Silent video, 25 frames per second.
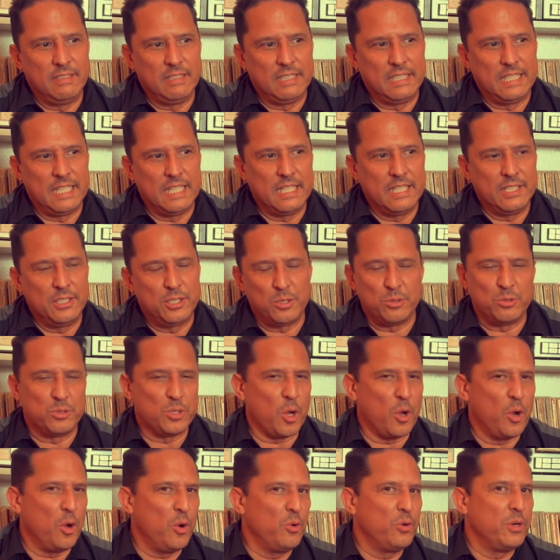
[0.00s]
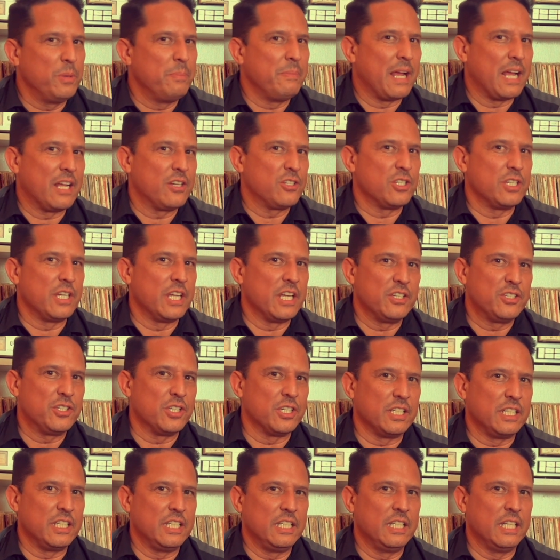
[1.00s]
get into his own imagination,
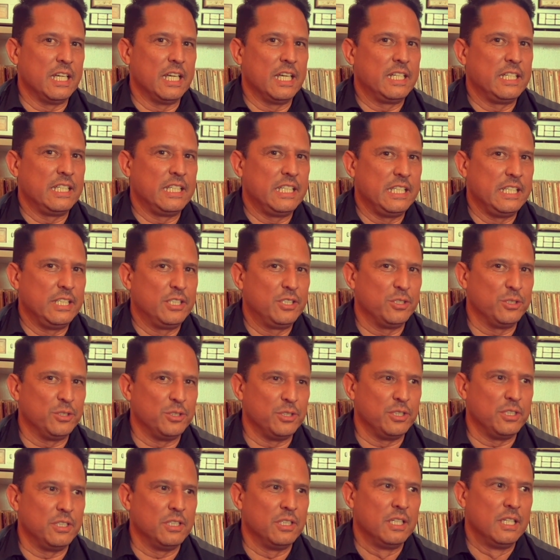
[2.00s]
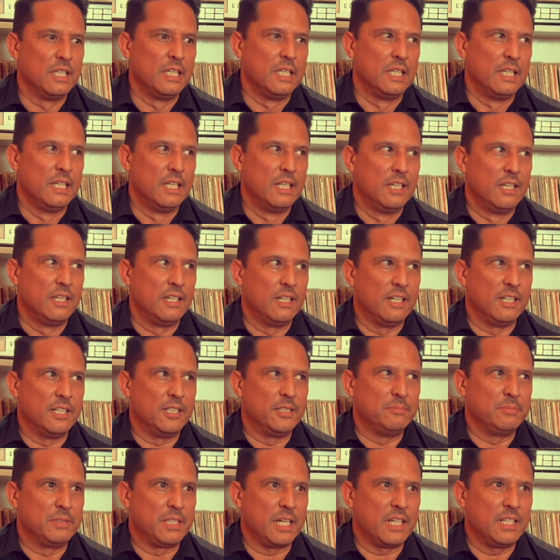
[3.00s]
and he could
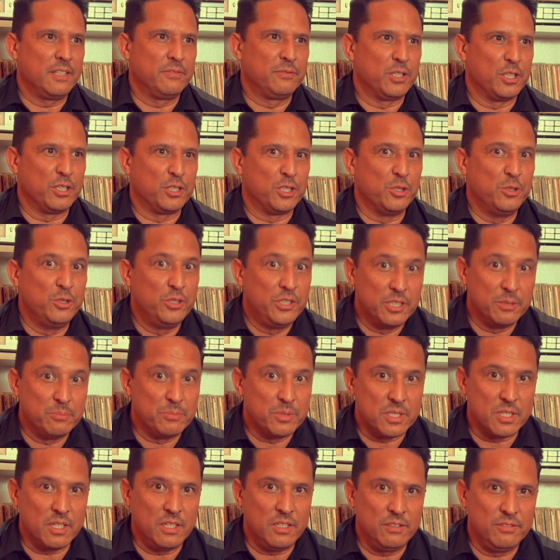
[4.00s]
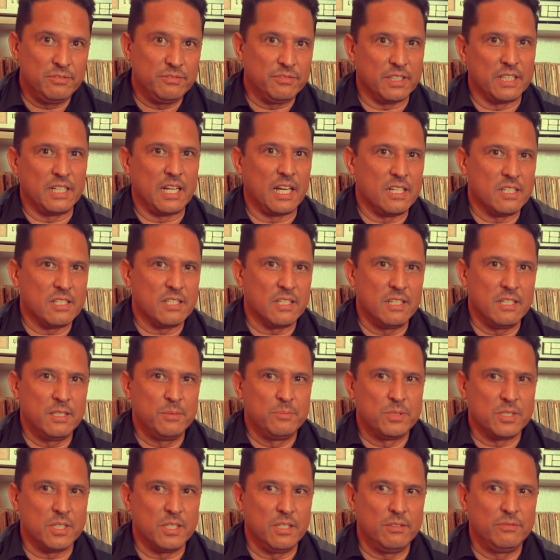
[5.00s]
kind of cocoon himself and isolate
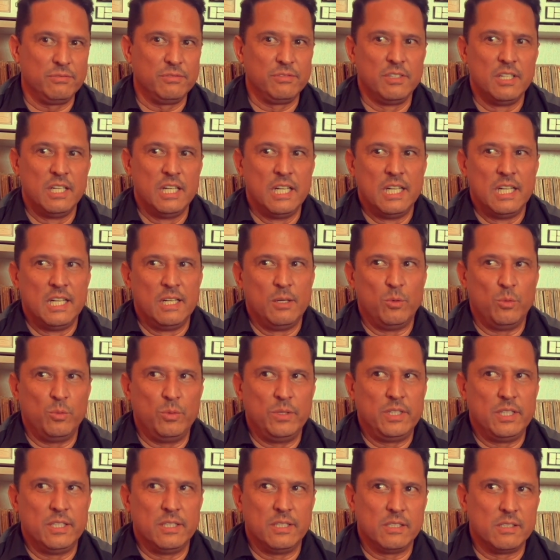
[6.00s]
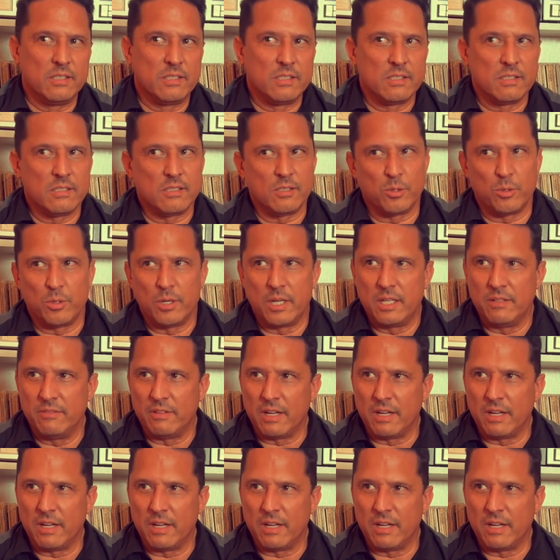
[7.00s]
himself with his creative